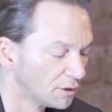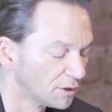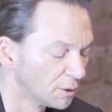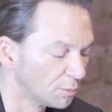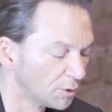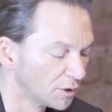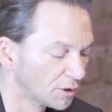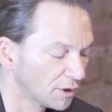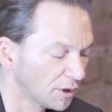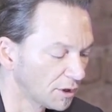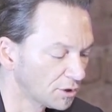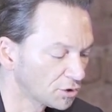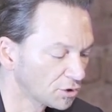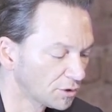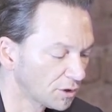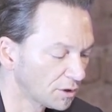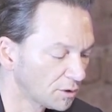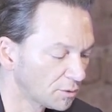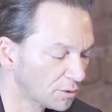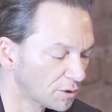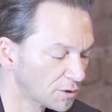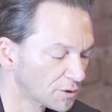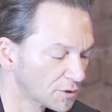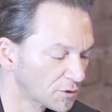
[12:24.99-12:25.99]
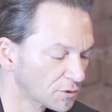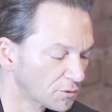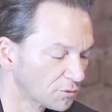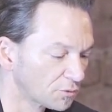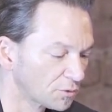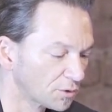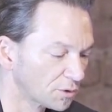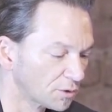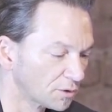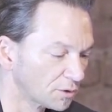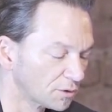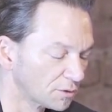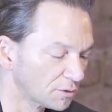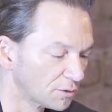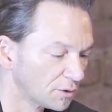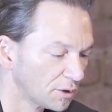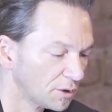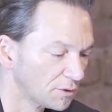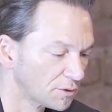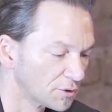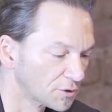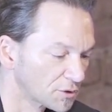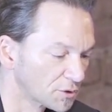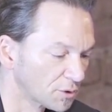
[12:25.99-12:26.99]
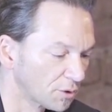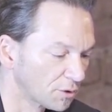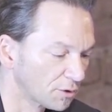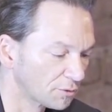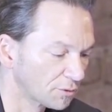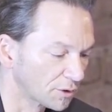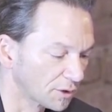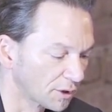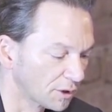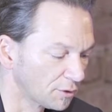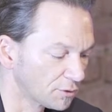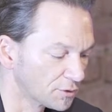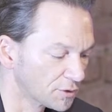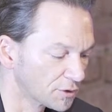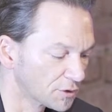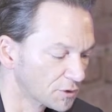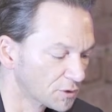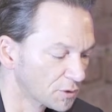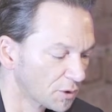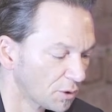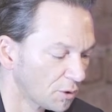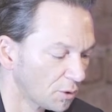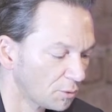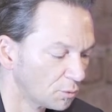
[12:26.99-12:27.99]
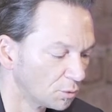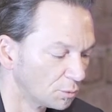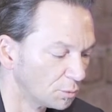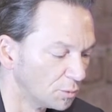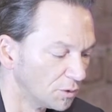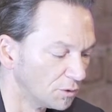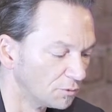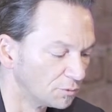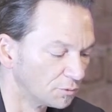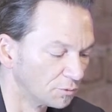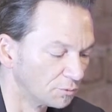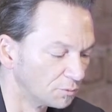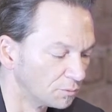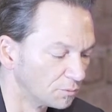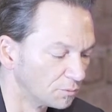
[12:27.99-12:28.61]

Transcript: The application areas for this sort of analysis would be,